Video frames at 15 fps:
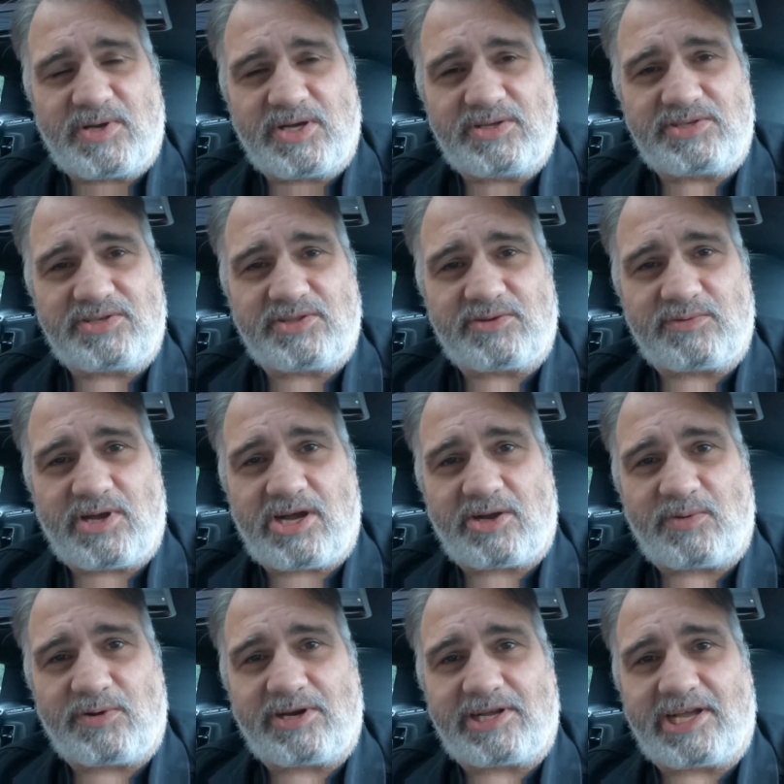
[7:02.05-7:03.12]
most of the
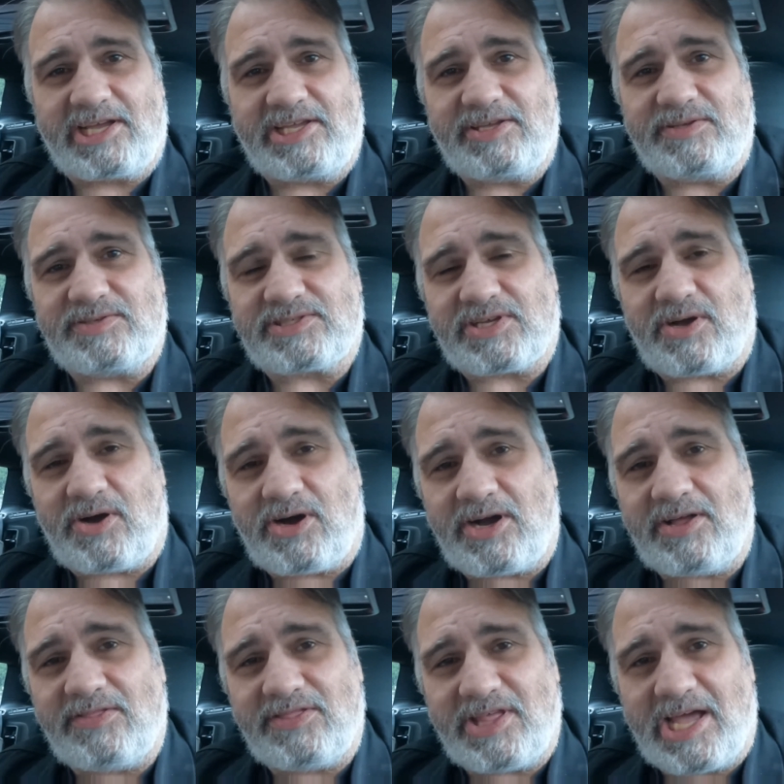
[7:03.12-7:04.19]
rock work I use
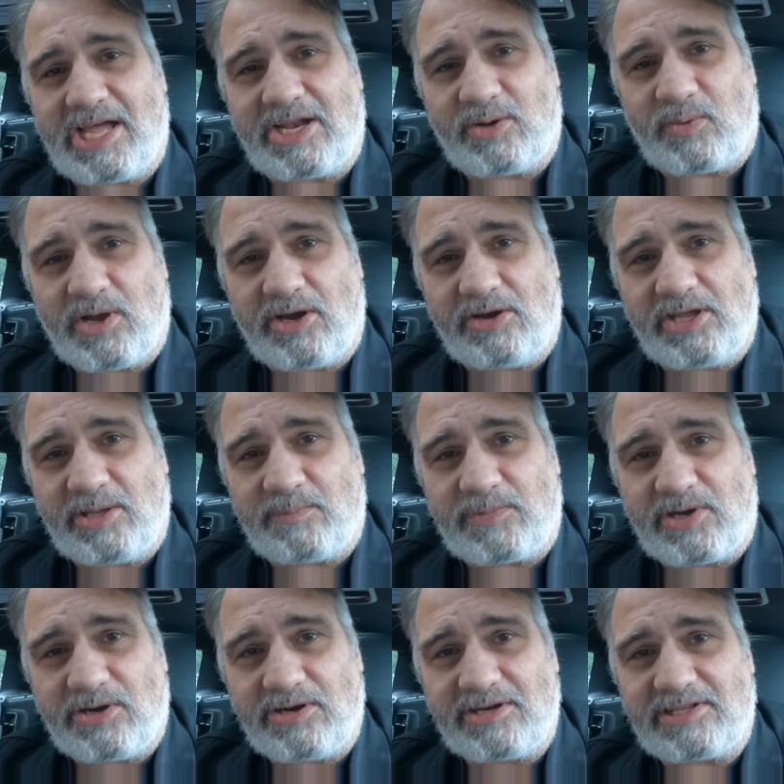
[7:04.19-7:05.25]
on that aquarium
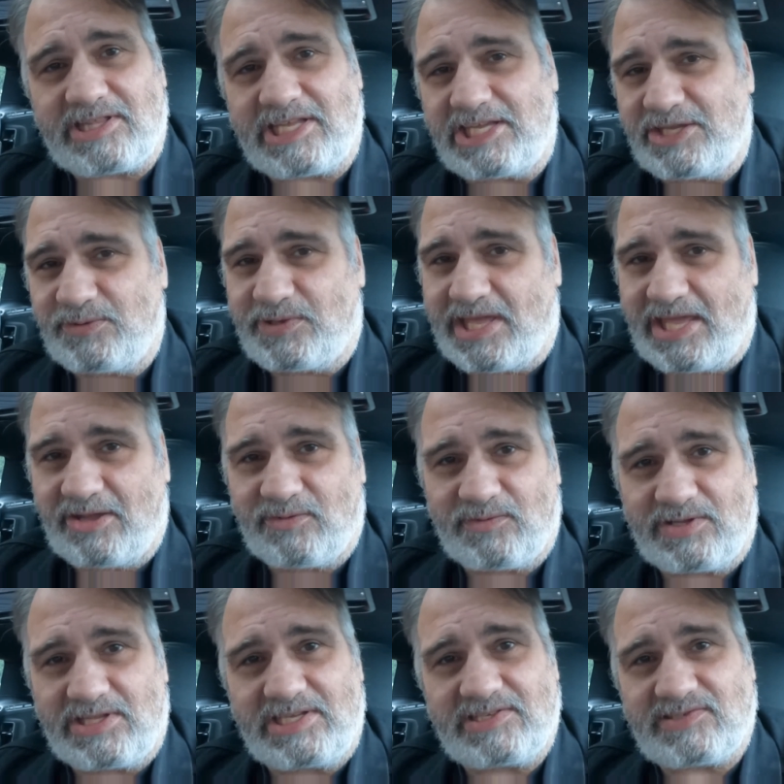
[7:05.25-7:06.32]
currently you can't
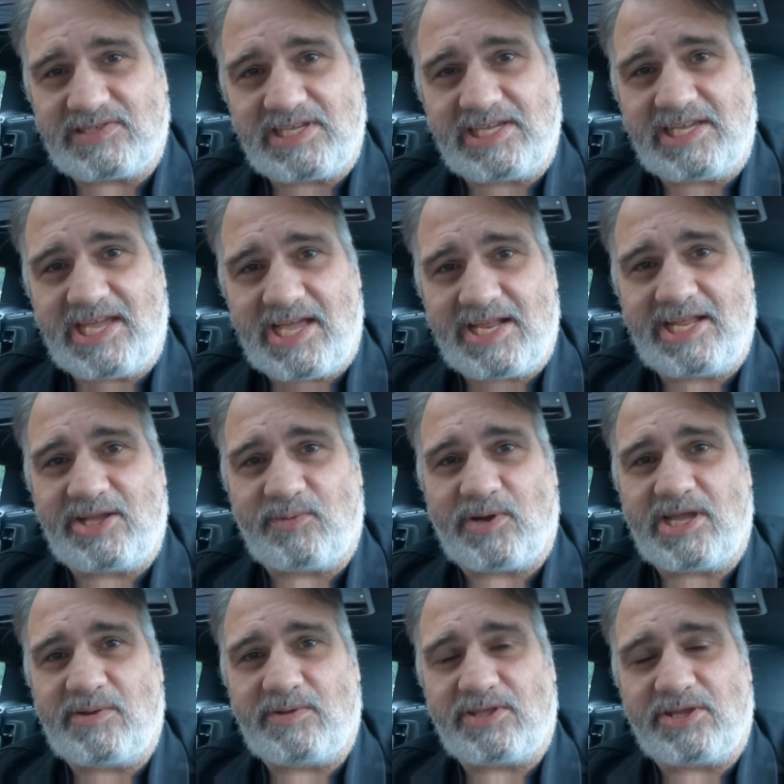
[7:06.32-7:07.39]
really see
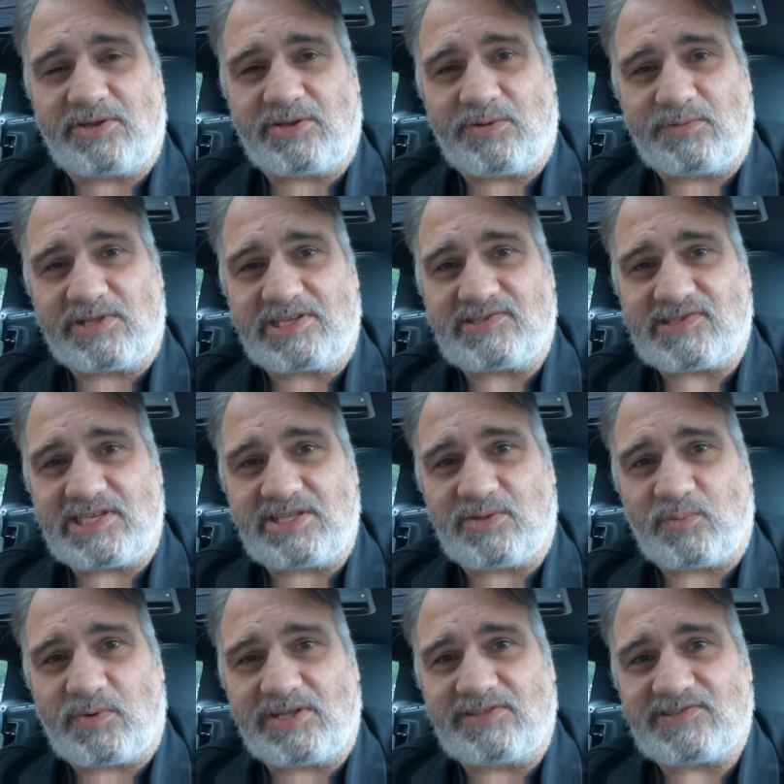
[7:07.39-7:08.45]
anyway. You can only see the
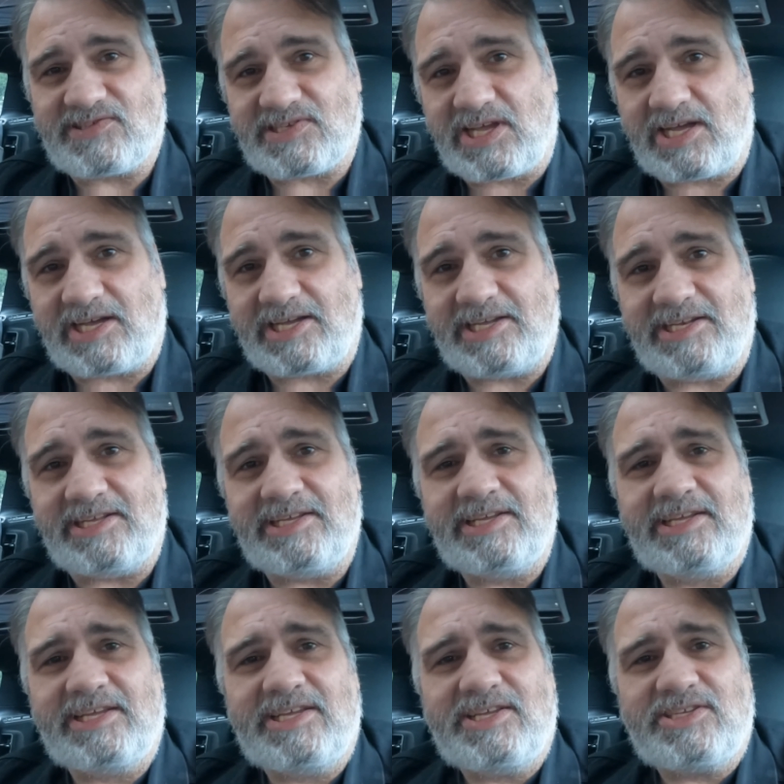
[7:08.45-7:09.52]
one side.
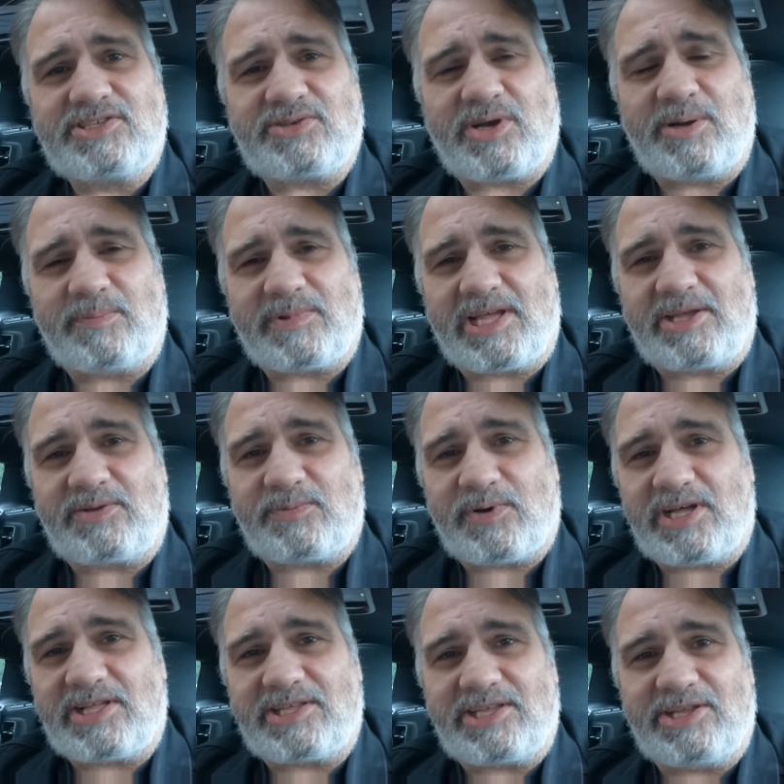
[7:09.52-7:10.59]
So I'm like,
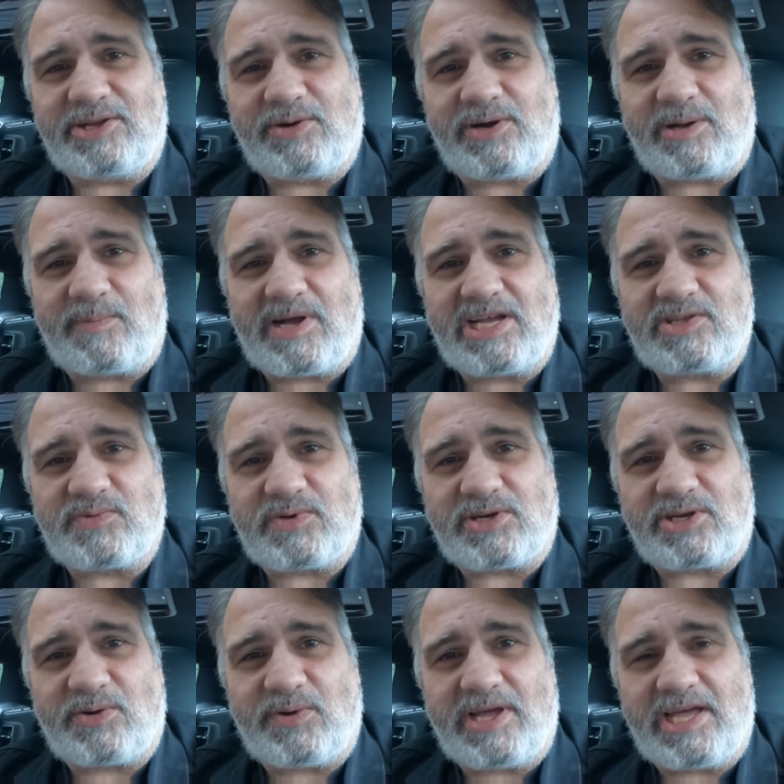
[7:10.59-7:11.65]
well, you know, I might as well
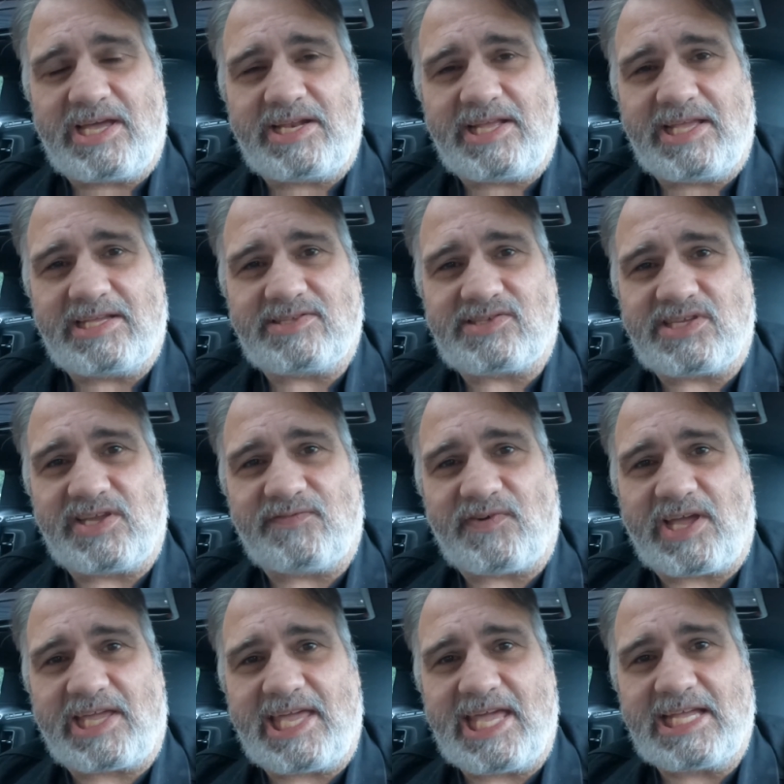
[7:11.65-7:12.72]
go ahead and see if
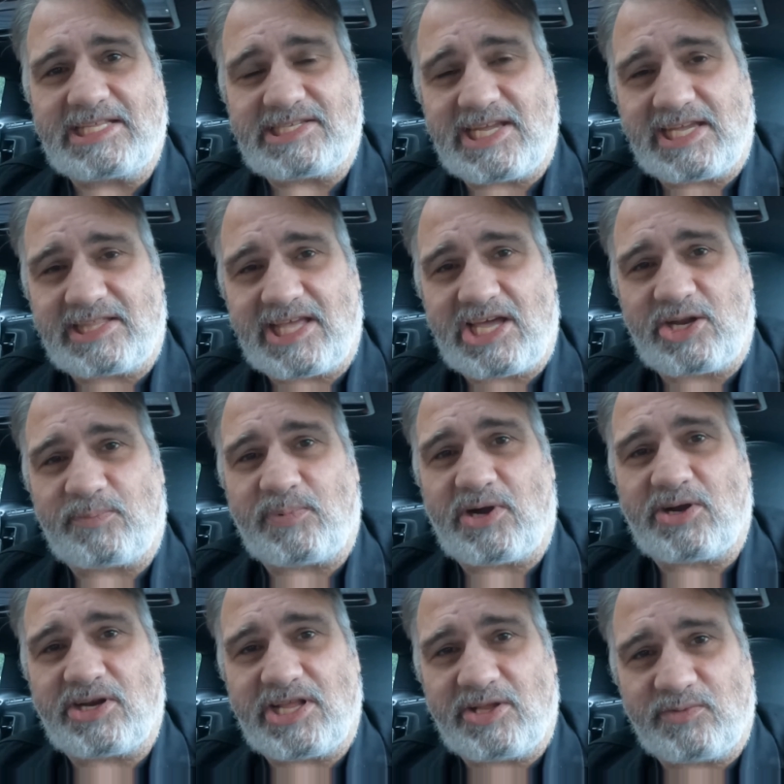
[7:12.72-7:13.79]
I can't take that
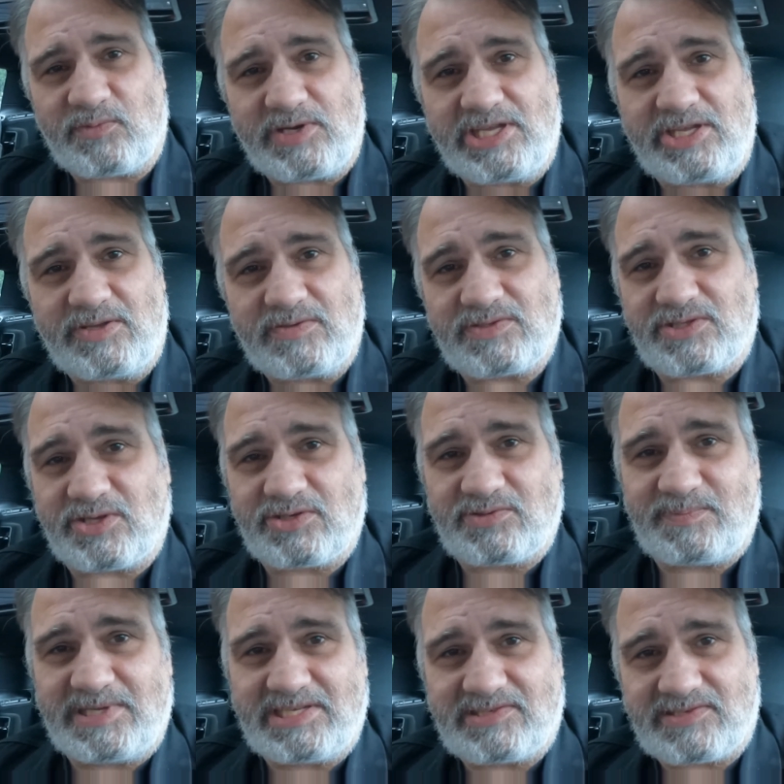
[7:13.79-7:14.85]
apart and reuse those
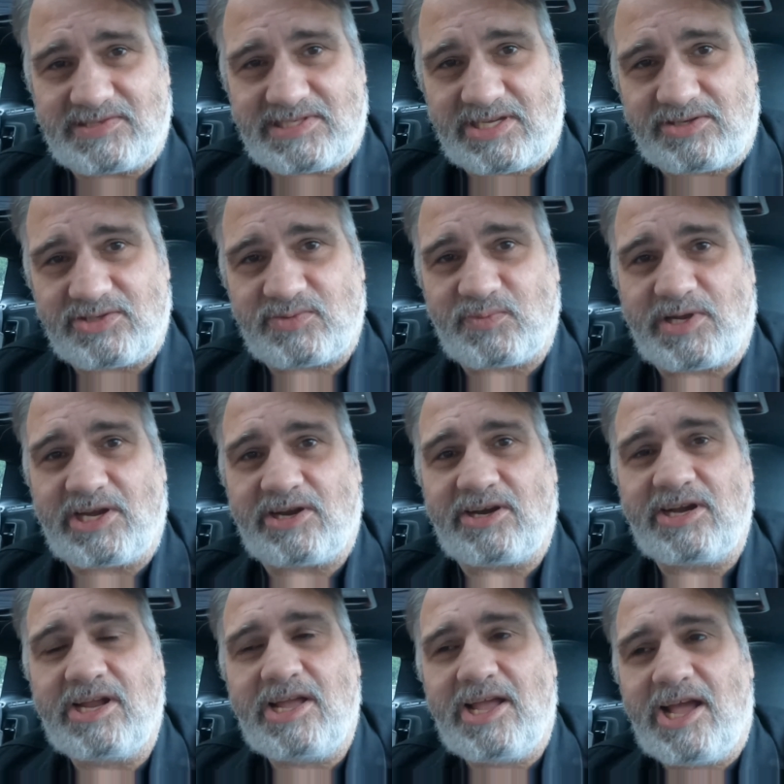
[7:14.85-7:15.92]
pieces elsewhere.